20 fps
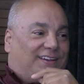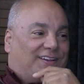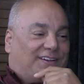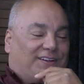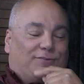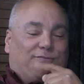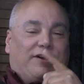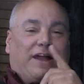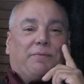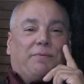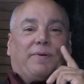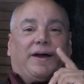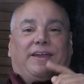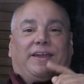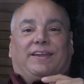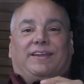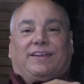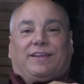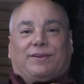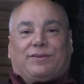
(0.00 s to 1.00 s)
around
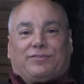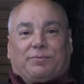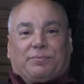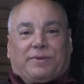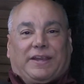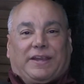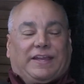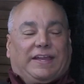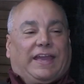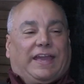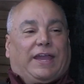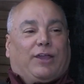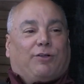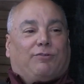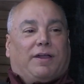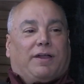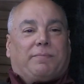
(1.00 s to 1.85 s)
my, some kind of gag around my